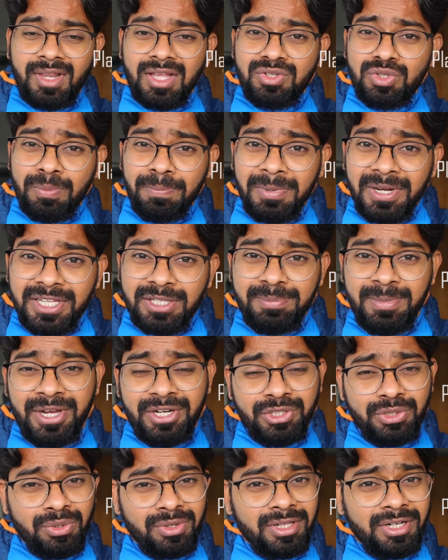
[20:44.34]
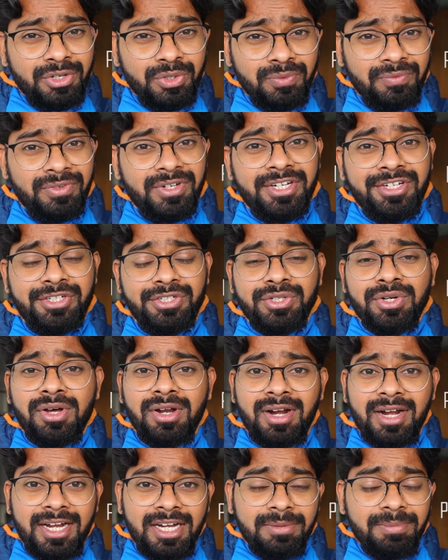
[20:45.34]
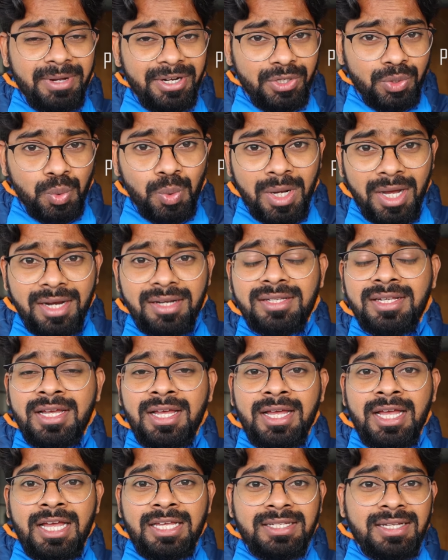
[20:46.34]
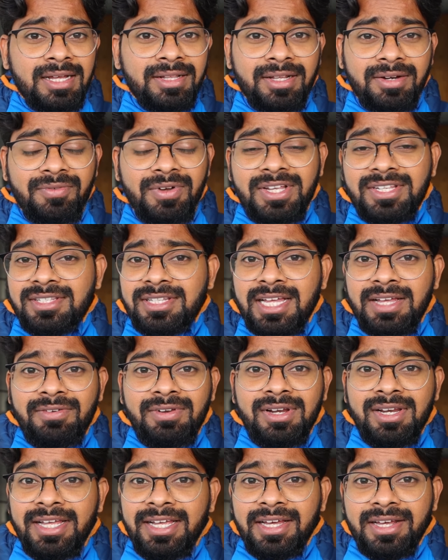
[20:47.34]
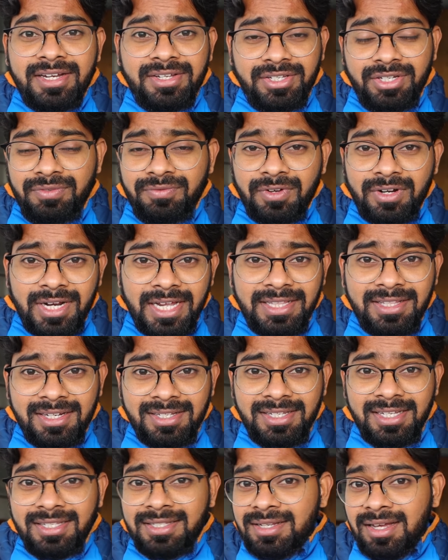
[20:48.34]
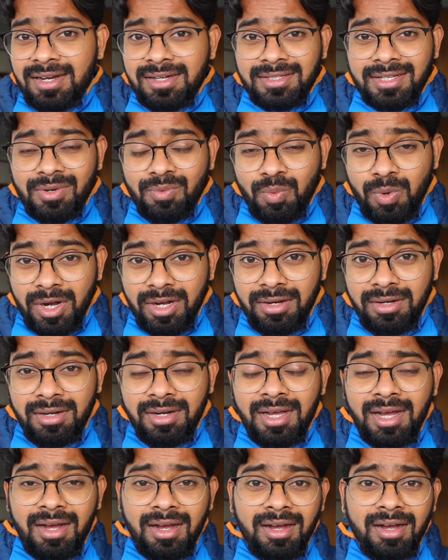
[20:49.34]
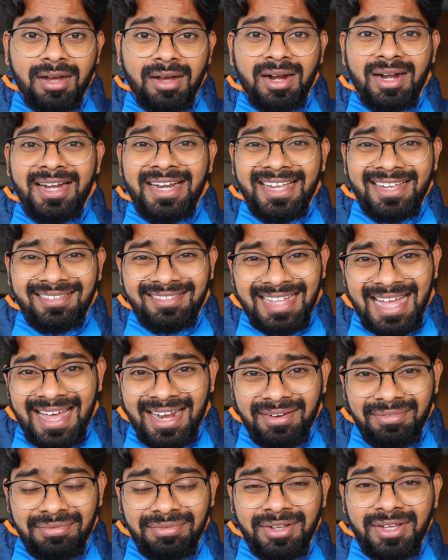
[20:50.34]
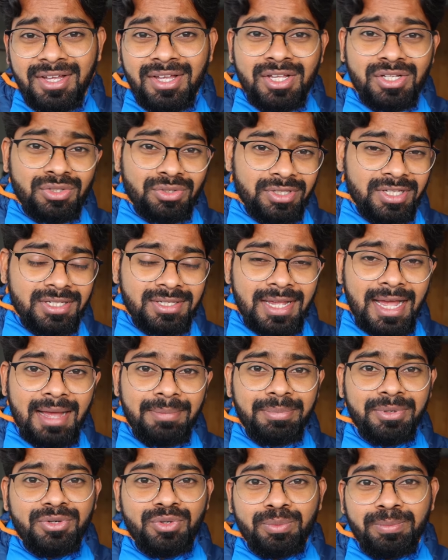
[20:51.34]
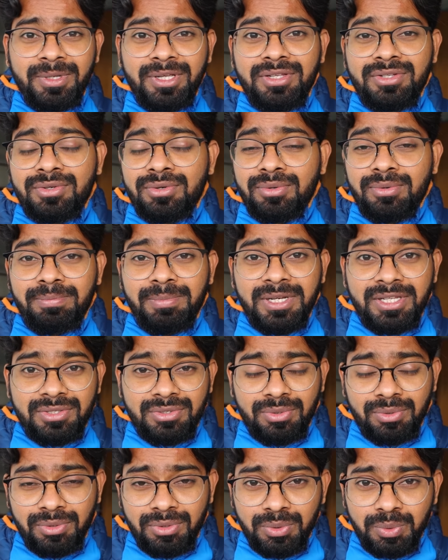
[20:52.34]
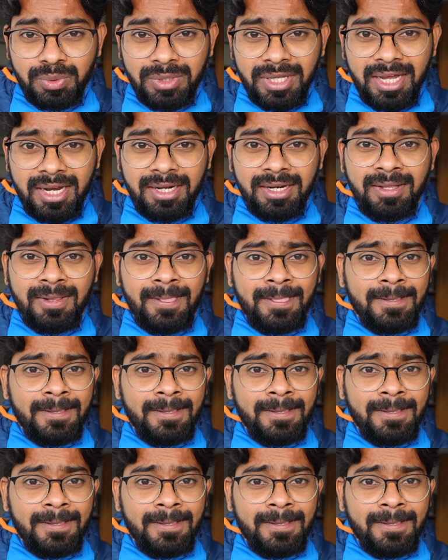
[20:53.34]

So please make sure that you finish your rent by 2 hours, otherwise they will increase it for either 6 hours or 1 day tariff. So this happened to me, so please don't do that.